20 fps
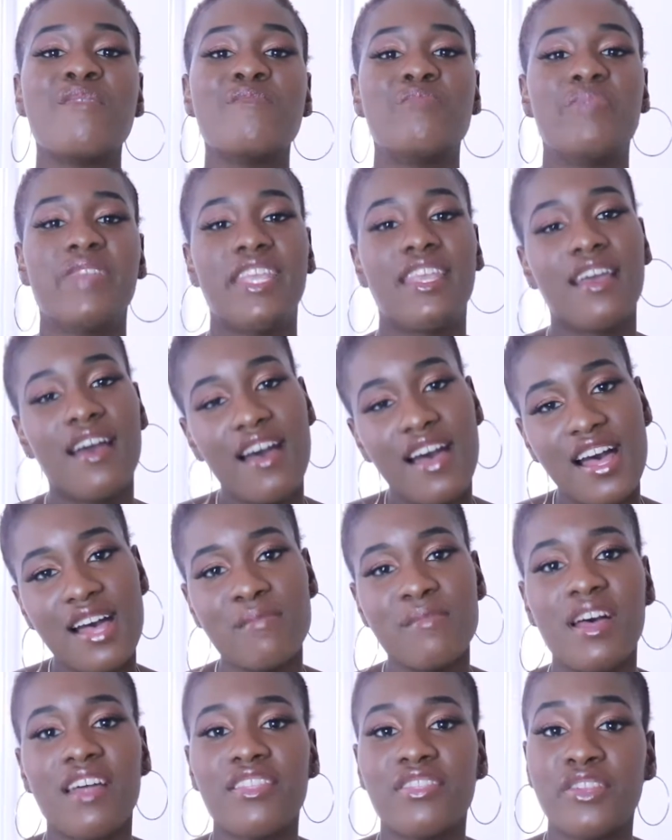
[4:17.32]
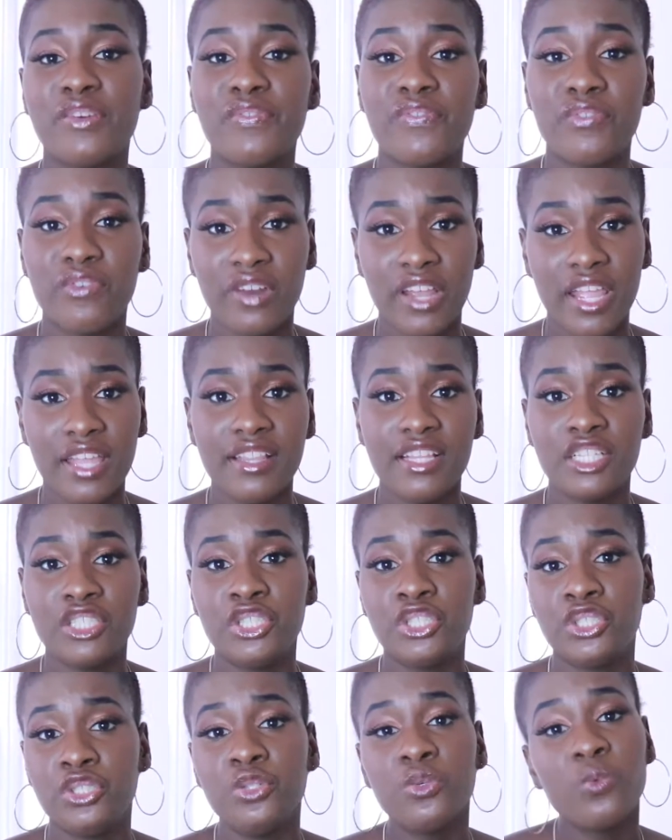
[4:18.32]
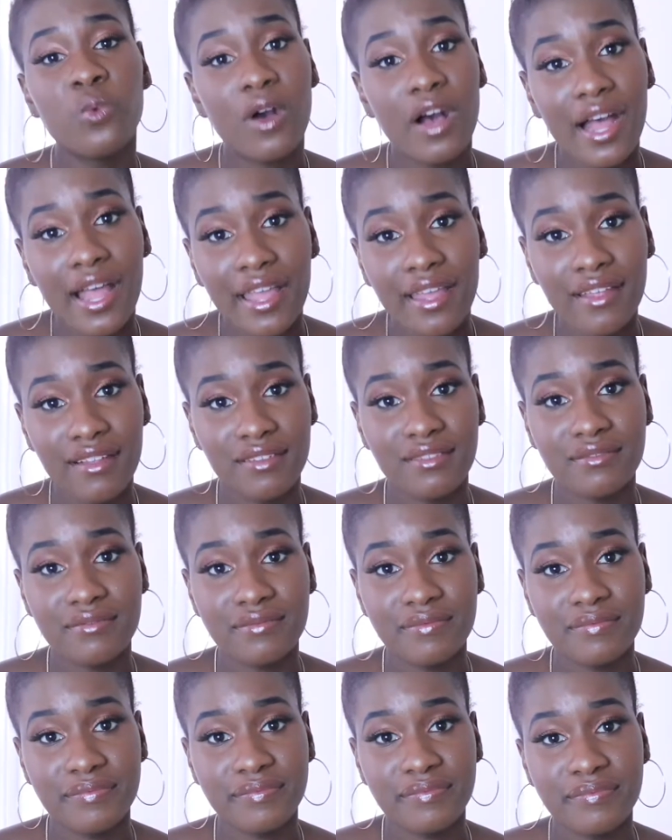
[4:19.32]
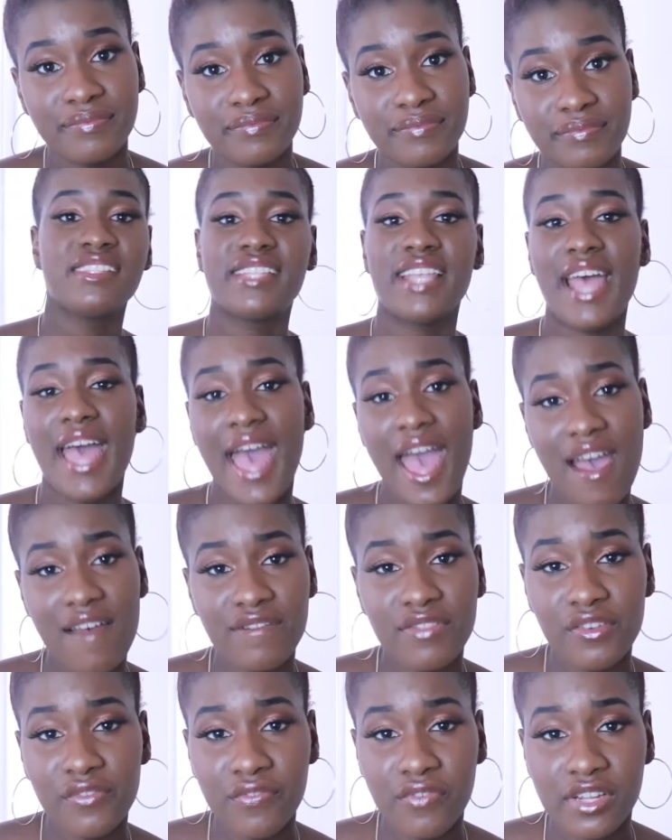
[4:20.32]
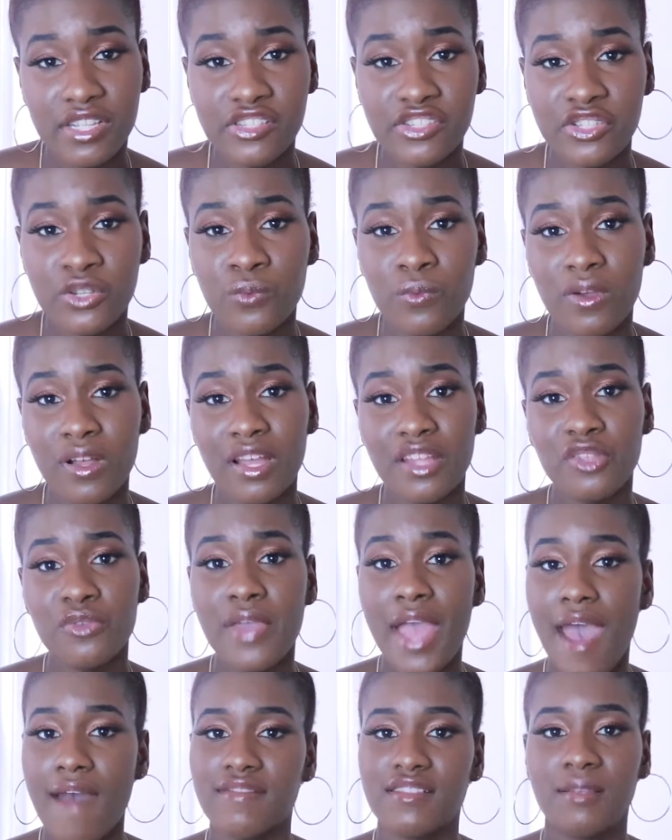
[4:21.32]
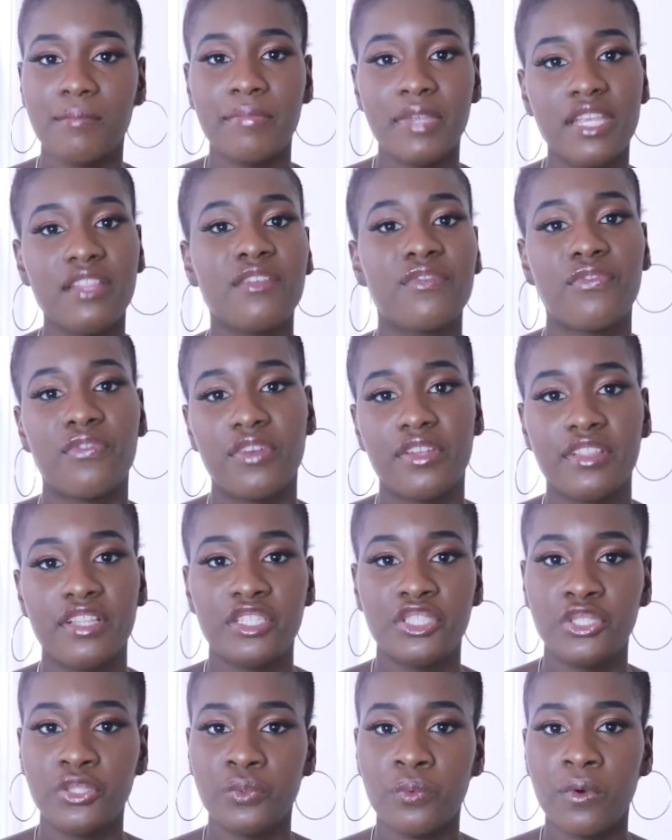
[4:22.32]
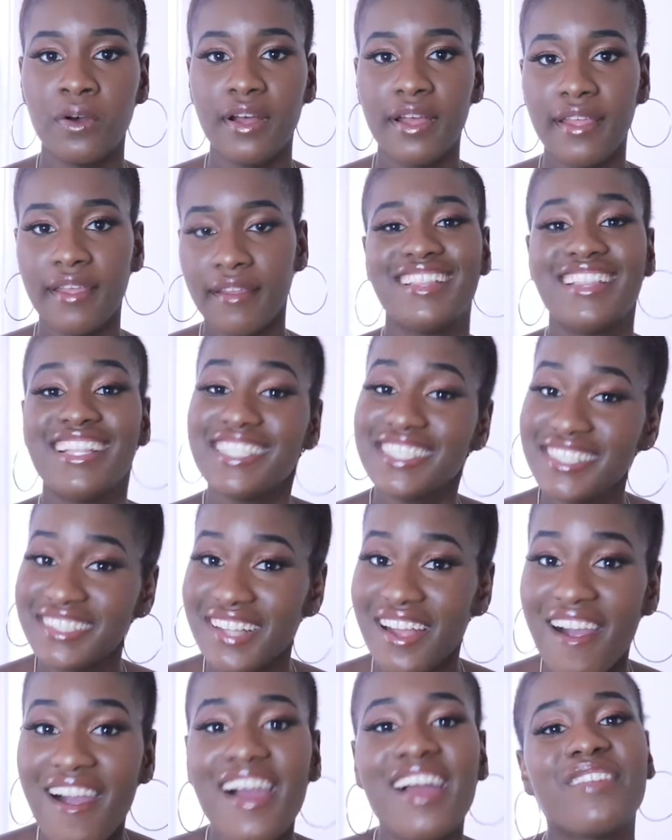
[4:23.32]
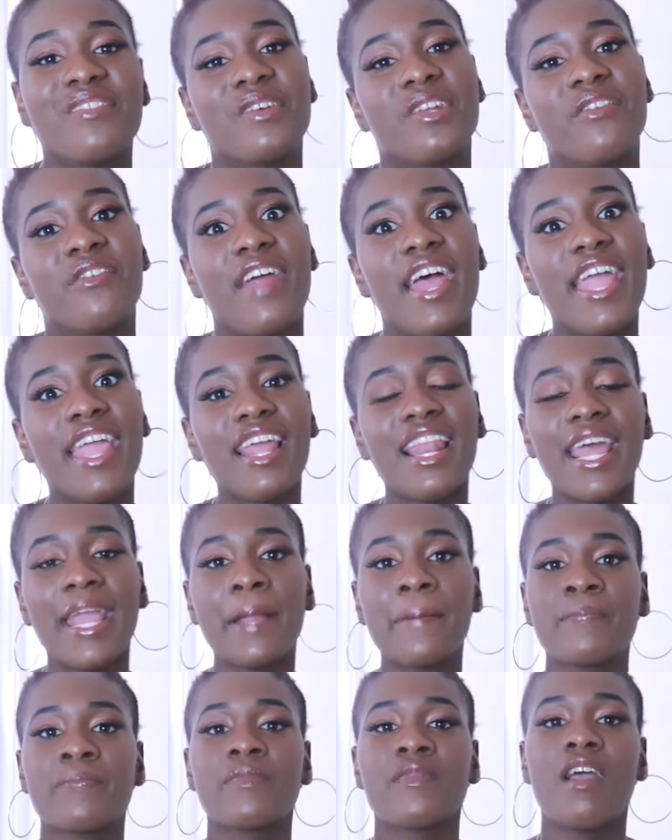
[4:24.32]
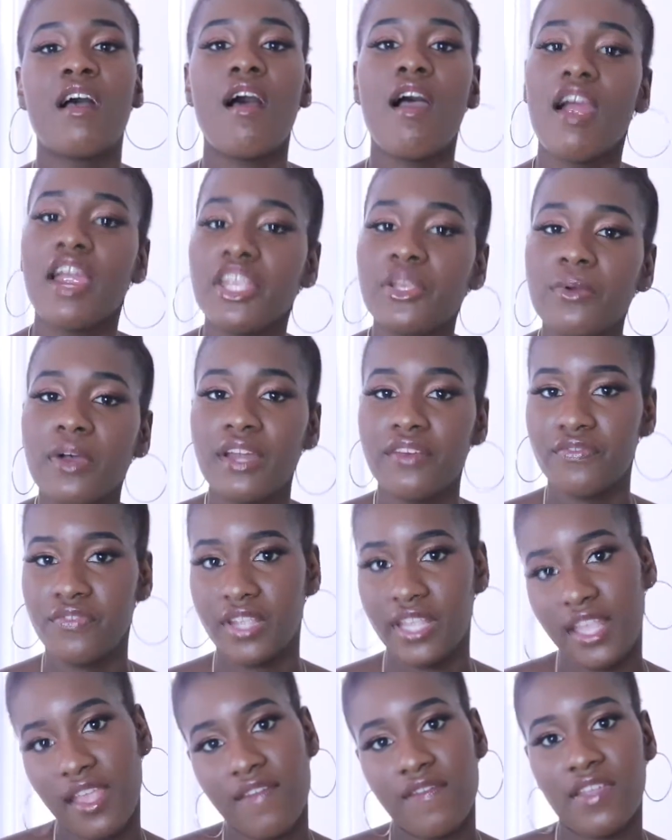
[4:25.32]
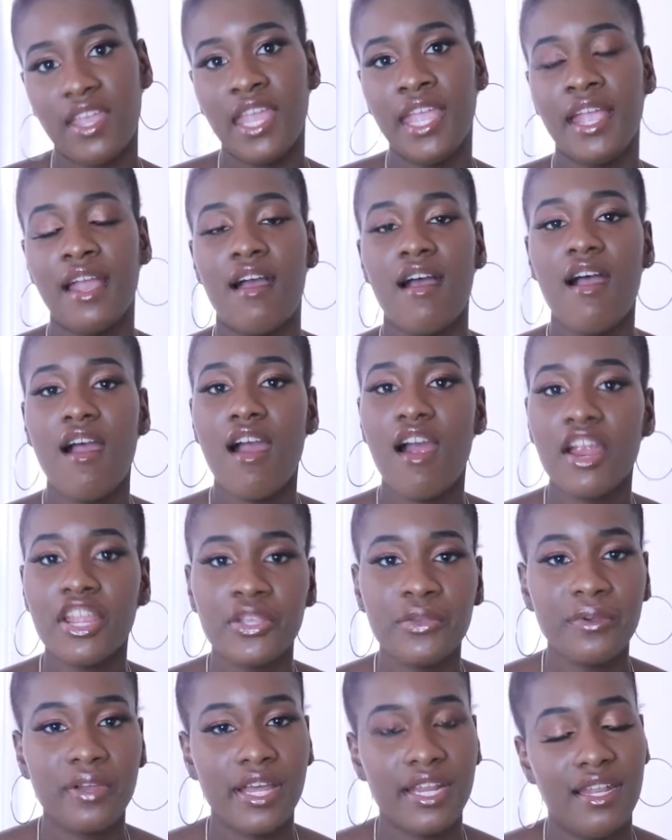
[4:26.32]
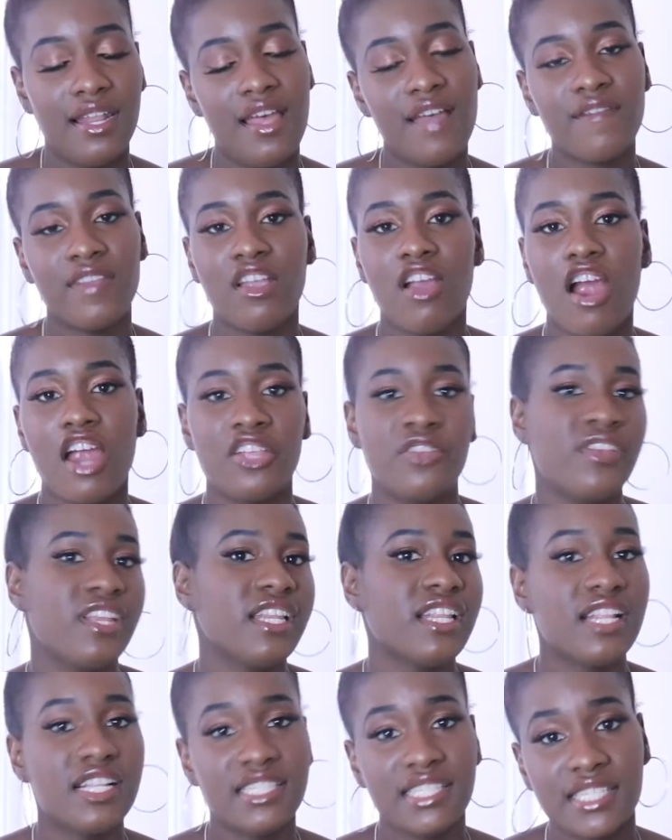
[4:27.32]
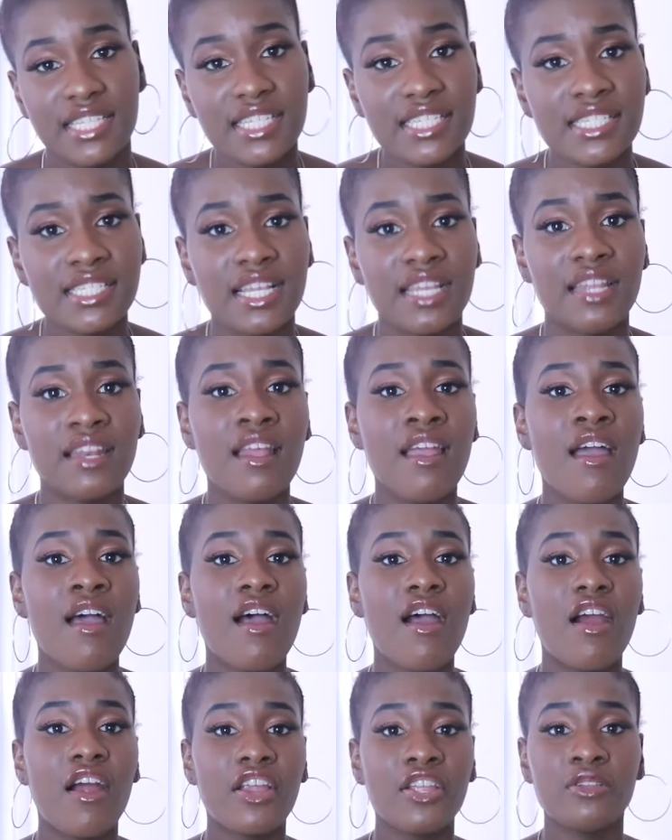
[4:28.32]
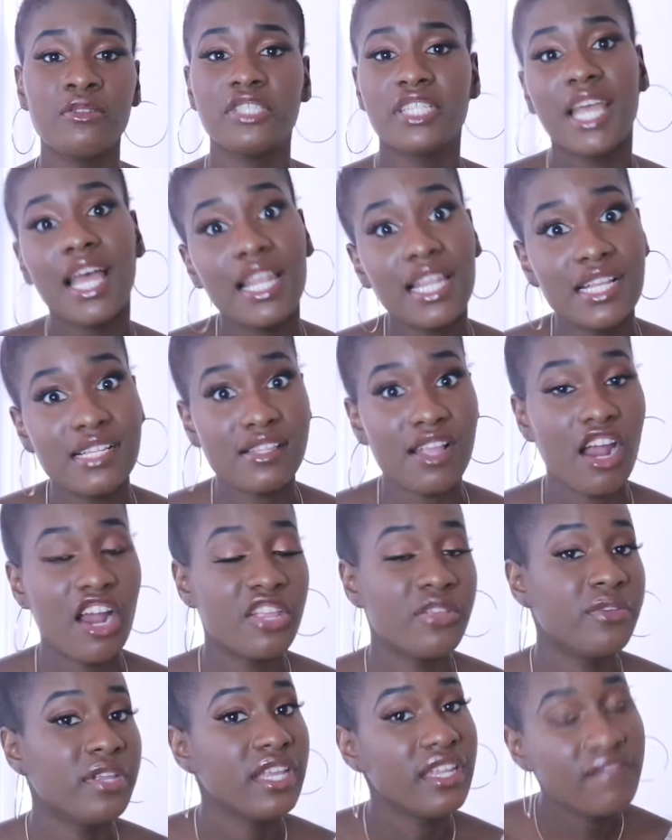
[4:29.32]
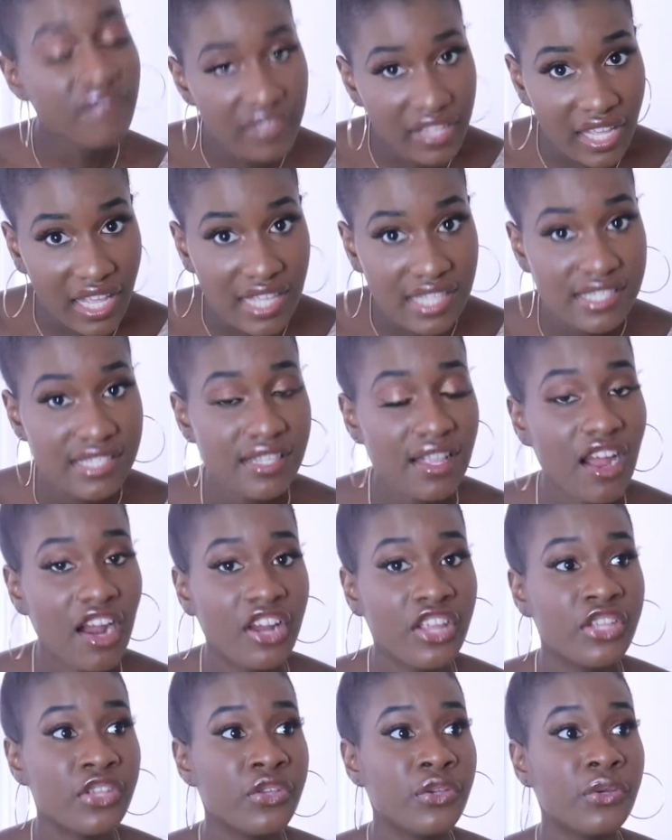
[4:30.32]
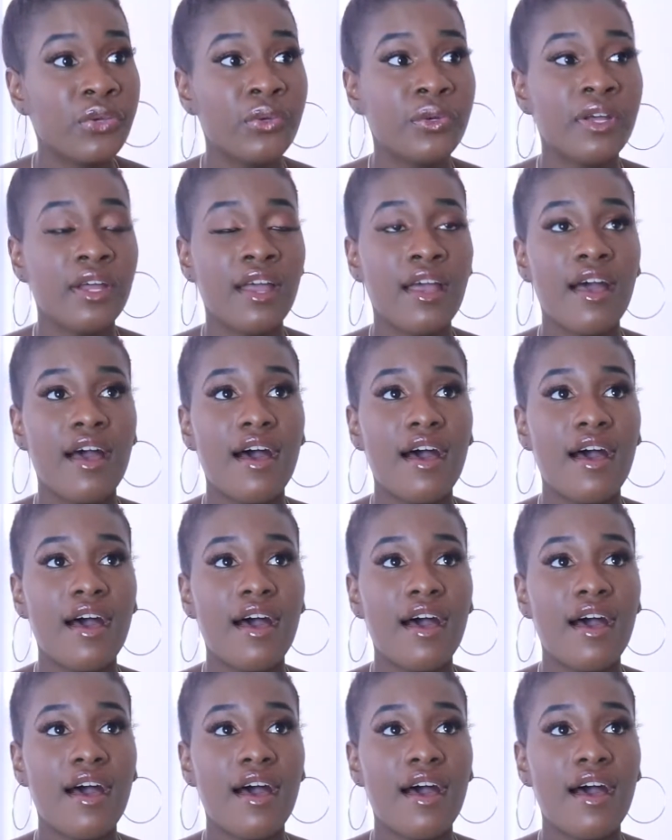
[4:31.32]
become the friend that you want. To have the friends you want, you have to be the friend that you want. This is a hard one, right? Are you unforgiving? Are you unloving? Are you inconsistent? Are you jealous? Are you envious? Are you